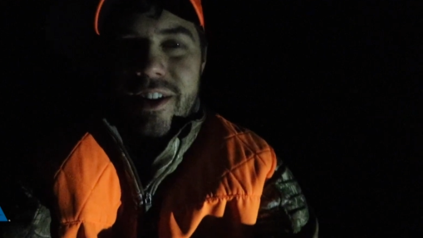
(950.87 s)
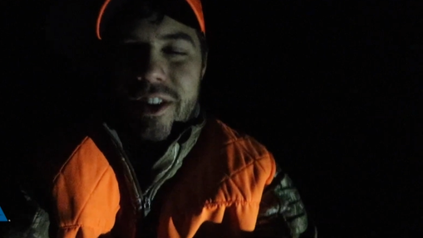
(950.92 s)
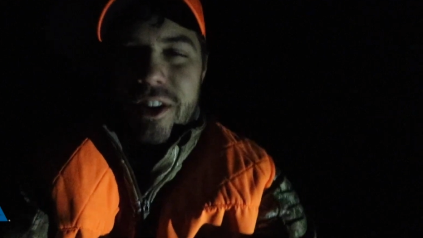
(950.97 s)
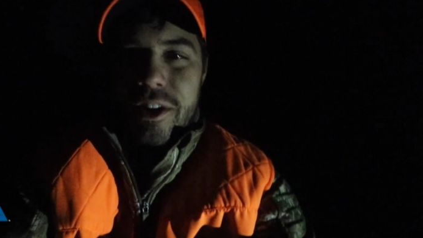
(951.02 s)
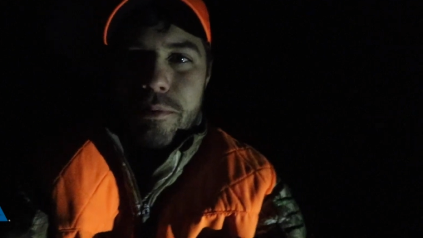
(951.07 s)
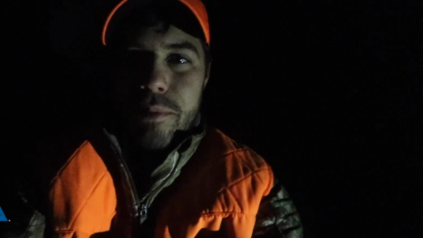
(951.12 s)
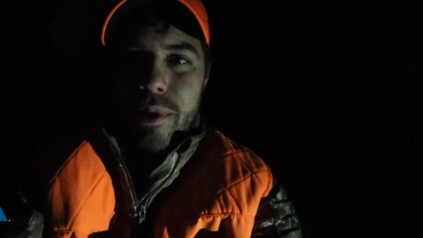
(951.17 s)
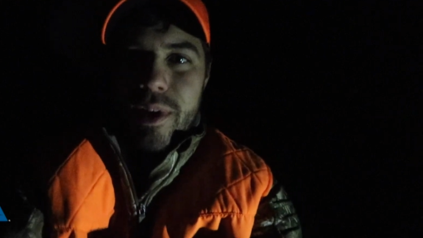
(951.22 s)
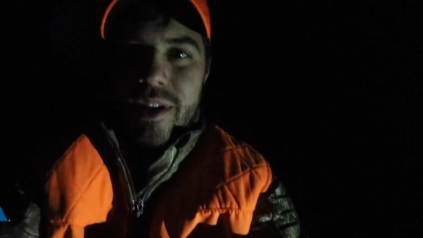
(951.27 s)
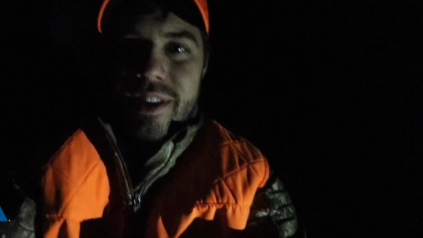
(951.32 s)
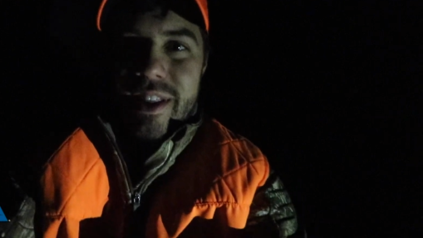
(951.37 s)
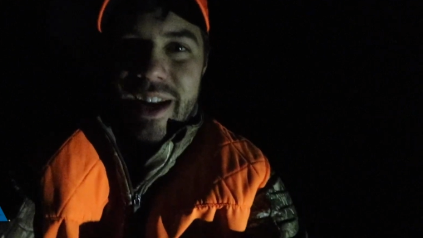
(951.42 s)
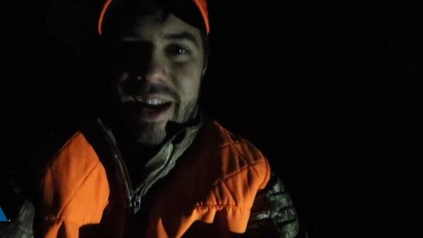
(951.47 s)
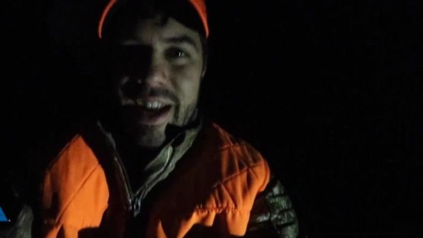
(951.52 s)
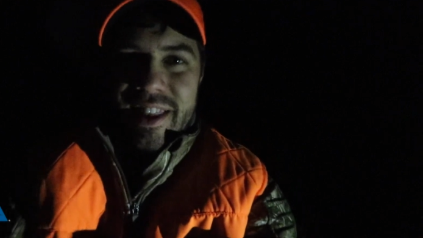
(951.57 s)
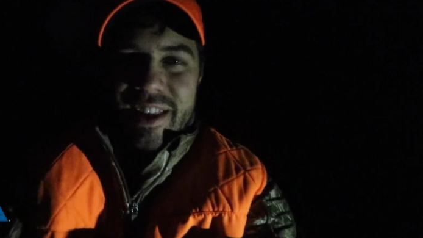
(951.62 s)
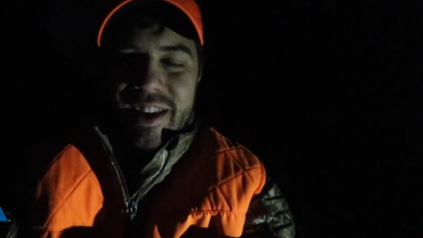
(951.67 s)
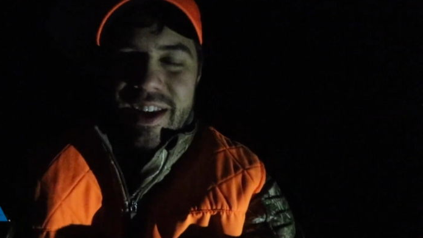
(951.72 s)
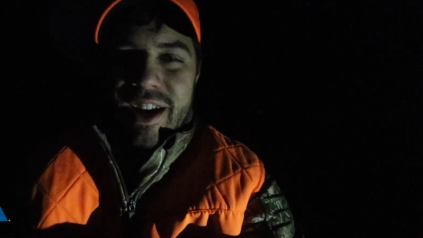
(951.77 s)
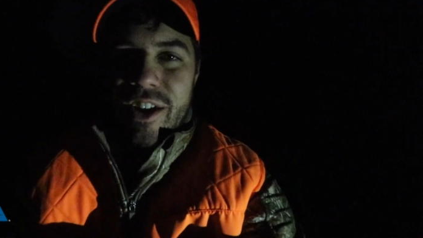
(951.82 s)
the buck that I
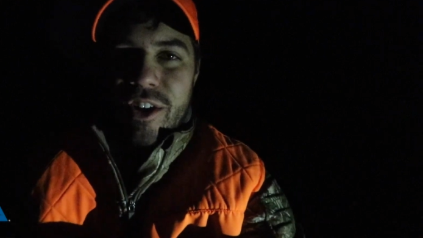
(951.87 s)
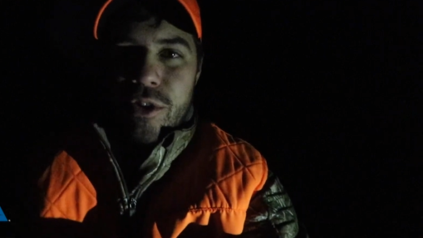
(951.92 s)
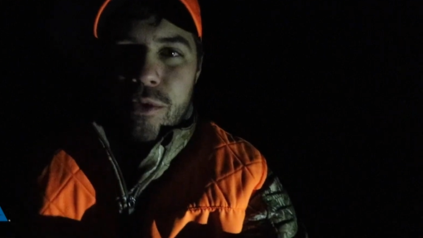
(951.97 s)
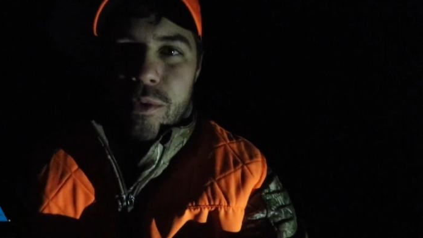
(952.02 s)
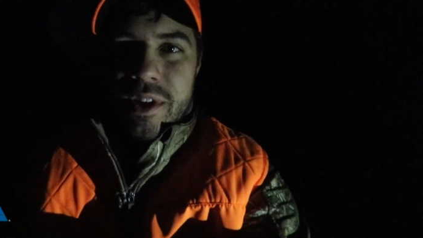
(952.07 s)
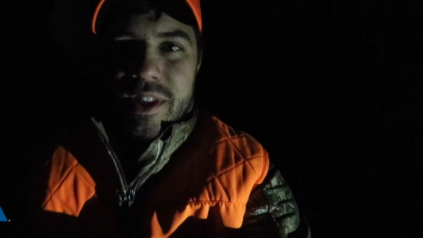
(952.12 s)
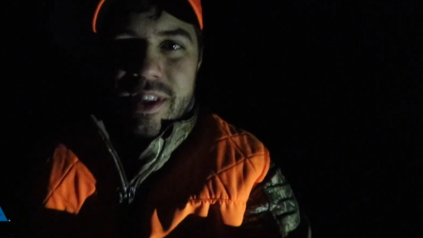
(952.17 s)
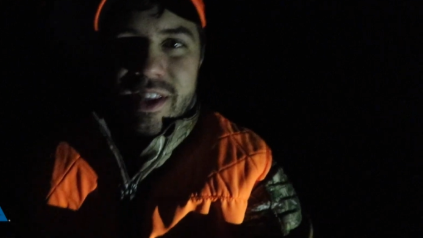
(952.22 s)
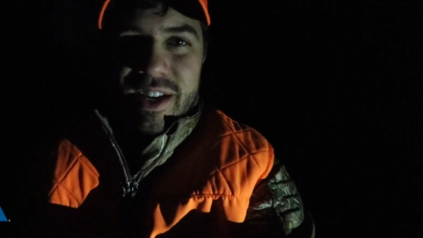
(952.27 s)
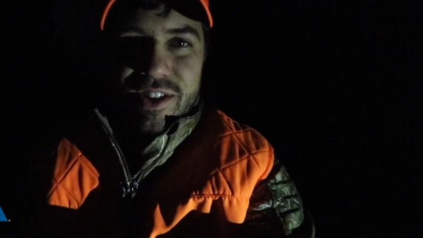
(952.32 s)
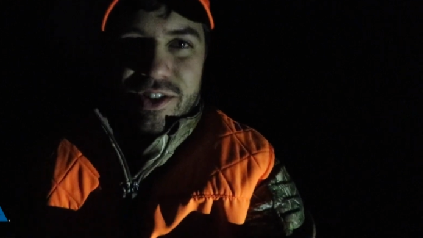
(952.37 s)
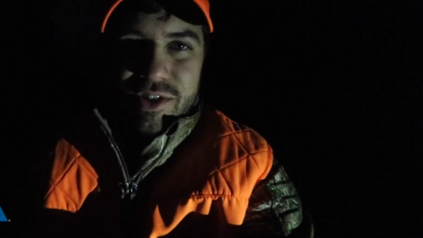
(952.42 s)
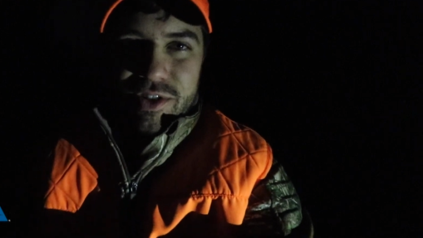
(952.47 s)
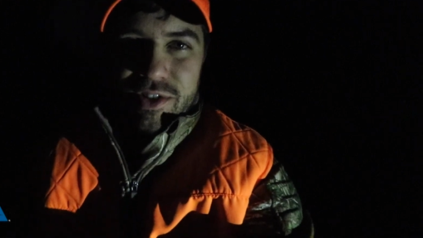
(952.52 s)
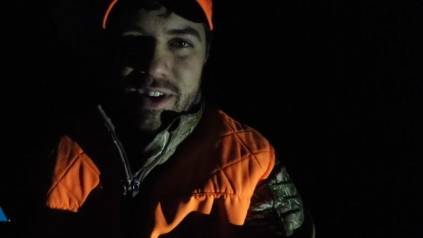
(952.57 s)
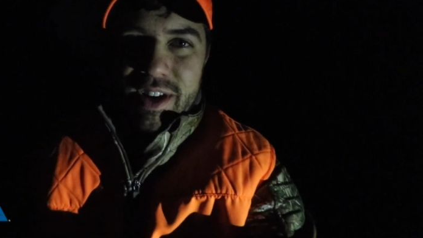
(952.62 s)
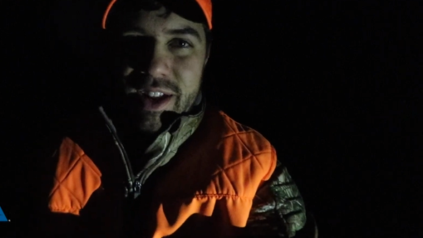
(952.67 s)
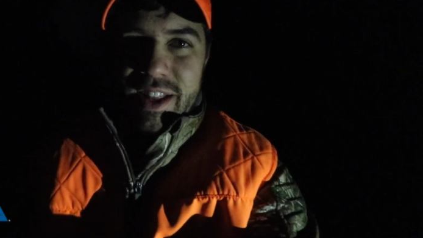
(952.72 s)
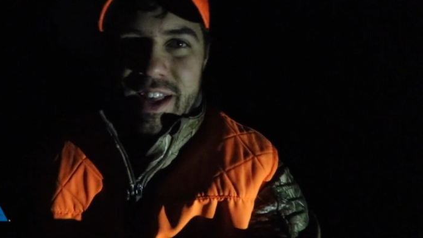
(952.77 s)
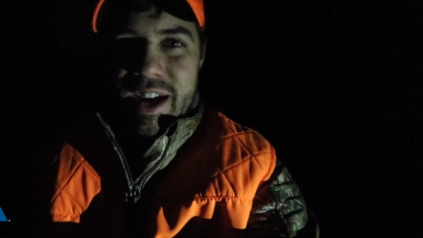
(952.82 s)
had an encounter with
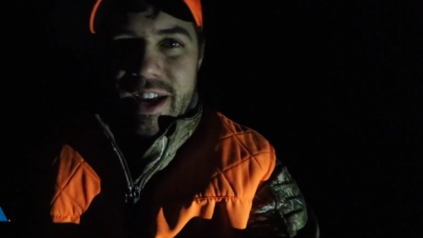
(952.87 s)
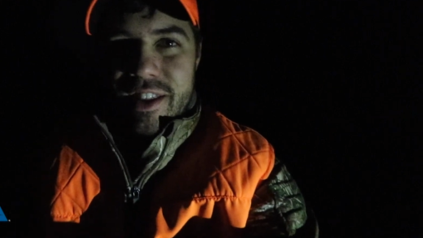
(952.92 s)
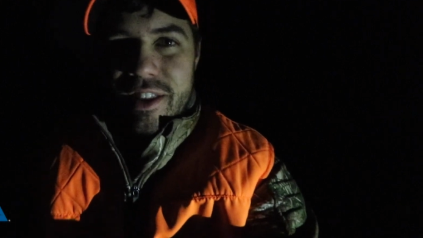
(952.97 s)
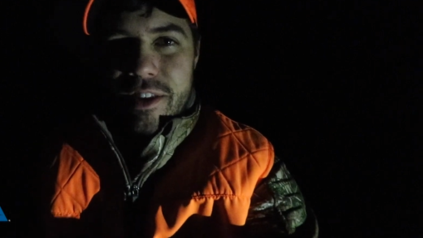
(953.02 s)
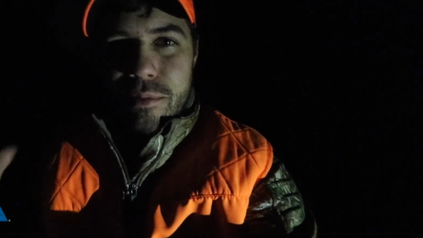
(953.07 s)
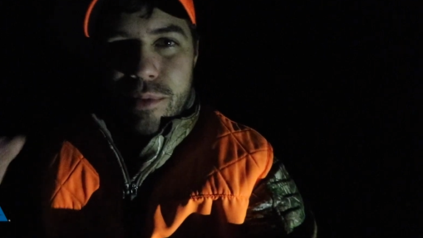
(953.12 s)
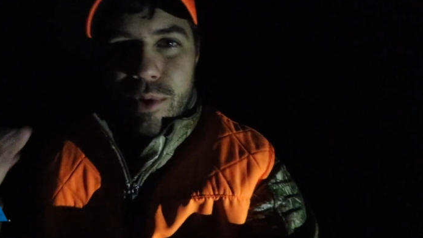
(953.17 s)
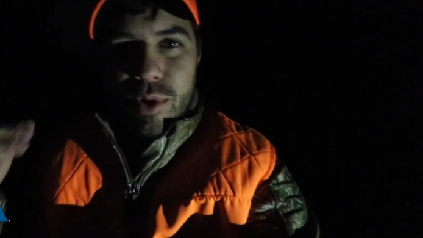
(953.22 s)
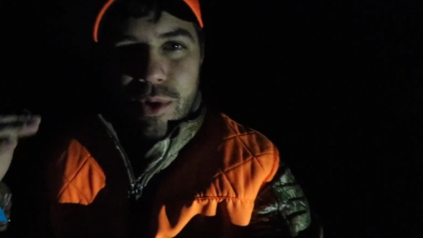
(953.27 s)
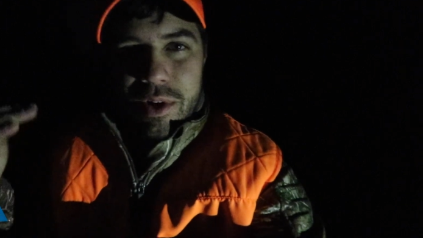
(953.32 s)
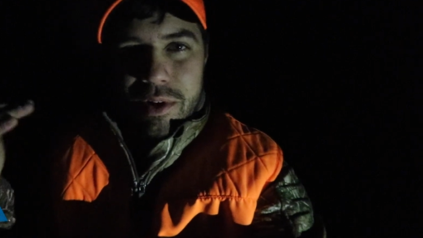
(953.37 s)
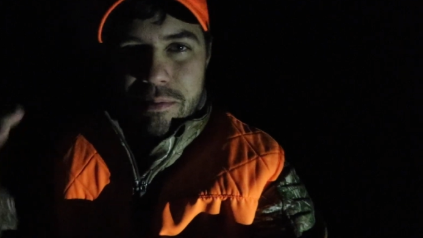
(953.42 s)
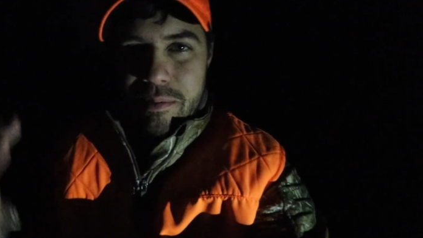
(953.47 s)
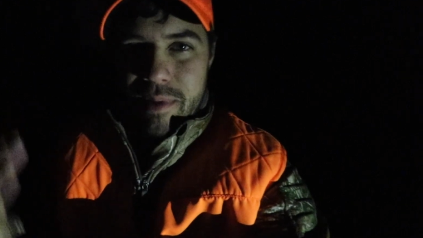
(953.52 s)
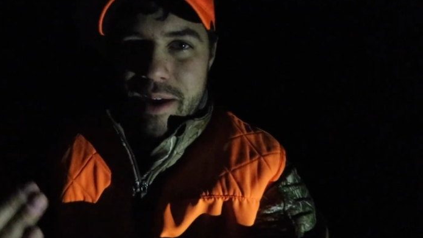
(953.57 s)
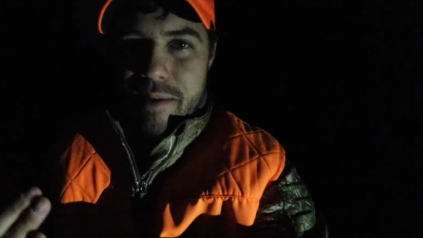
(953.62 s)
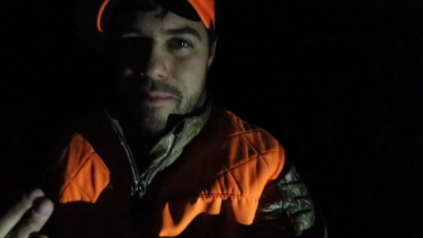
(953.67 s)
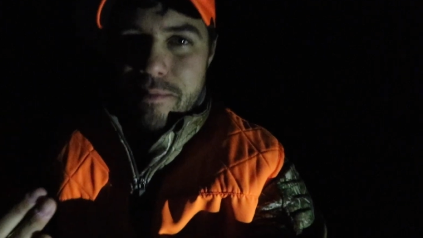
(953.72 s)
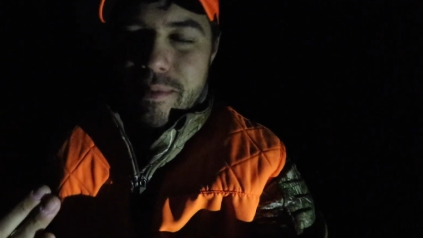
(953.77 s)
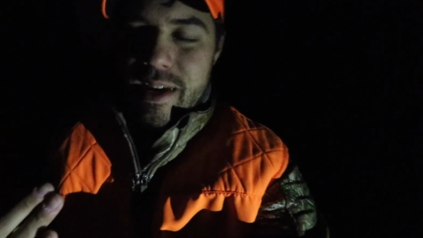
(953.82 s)
yesterday that had the broken
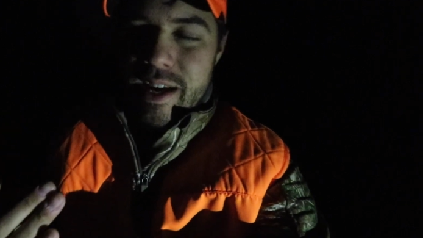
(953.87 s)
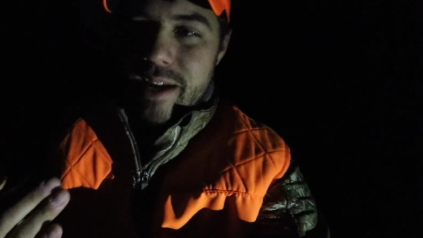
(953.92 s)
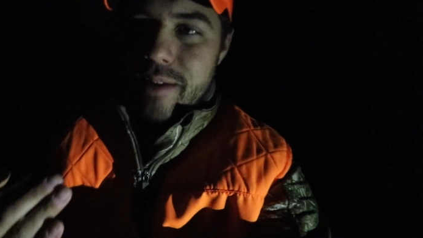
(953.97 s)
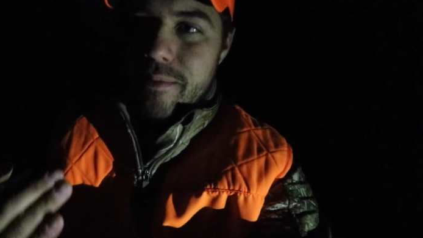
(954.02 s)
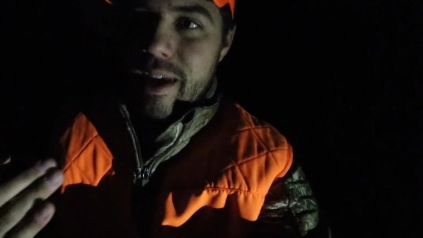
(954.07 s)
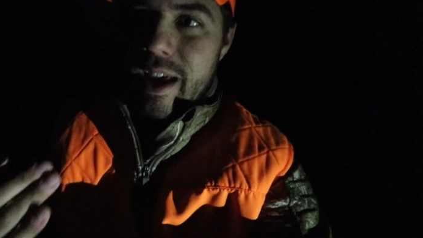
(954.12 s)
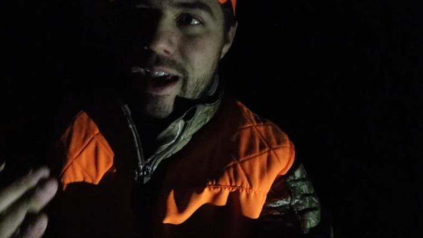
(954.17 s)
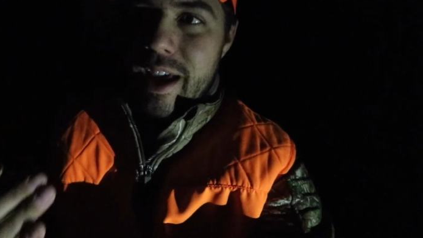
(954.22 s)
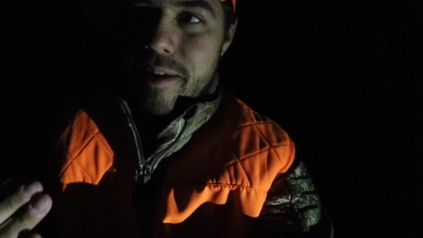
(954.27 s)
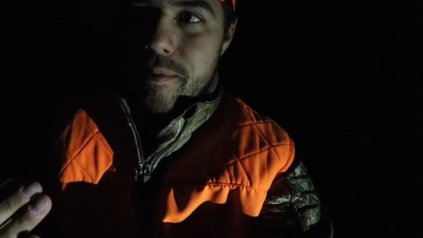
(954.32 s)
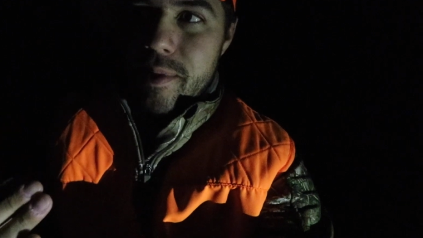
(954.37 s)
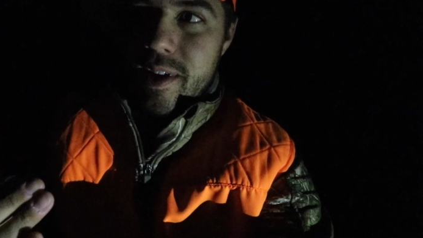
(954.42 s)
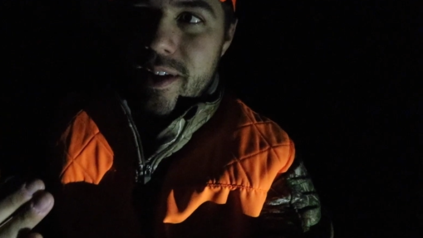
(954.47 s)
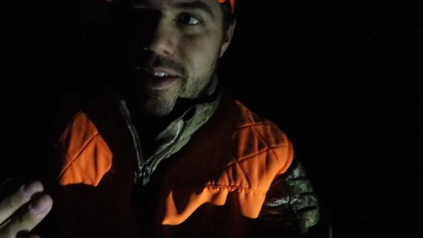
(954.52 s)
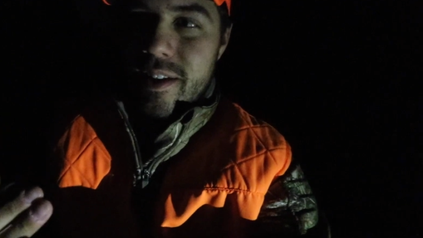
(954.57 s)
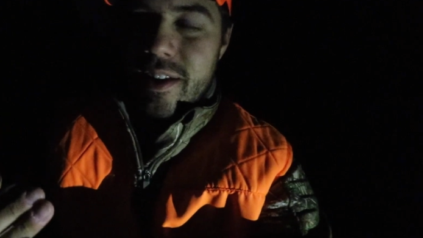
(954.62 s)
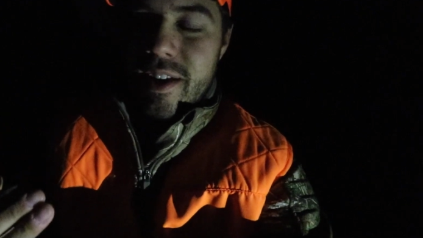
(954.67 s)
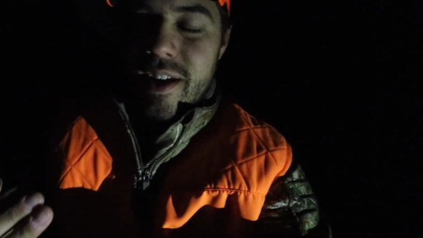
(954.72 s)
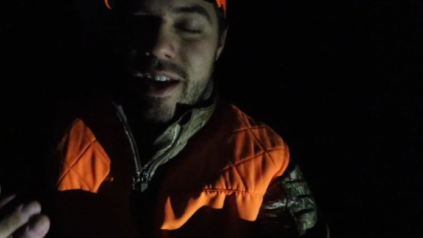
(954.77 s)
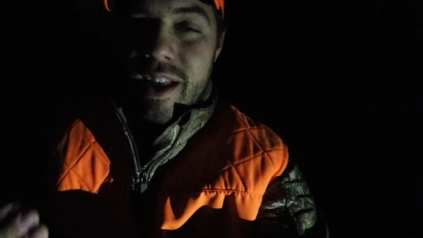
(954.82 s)
main beam came
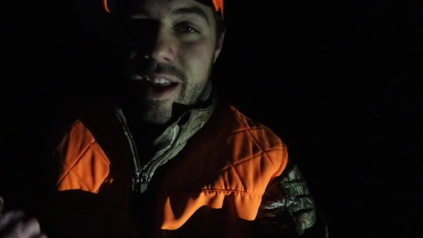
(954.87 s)
in,